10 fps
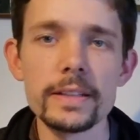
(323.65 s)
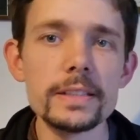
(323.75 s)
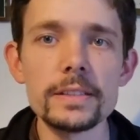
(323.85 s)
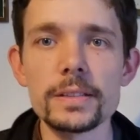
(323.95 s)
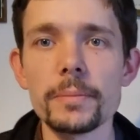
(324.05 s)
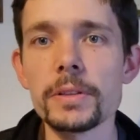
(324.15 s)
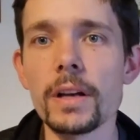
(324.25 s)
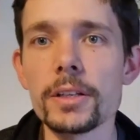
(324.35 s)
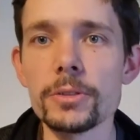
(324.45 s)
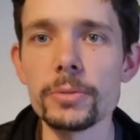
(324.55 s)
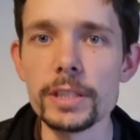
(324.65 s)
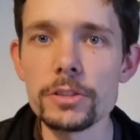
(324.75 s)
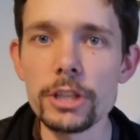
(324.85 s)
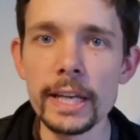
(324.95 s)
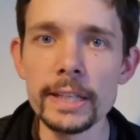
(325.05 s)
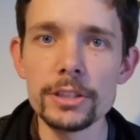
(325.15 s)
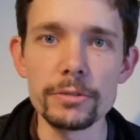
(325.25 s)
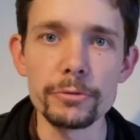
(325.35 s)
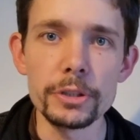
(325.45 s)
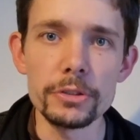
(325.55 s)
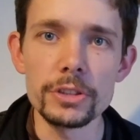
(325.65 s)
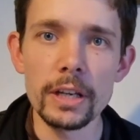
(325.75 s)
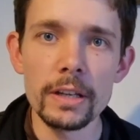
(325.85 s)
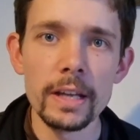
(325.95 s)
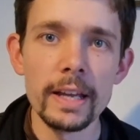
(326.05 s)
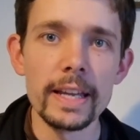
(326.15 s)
This is something that I could always change in future.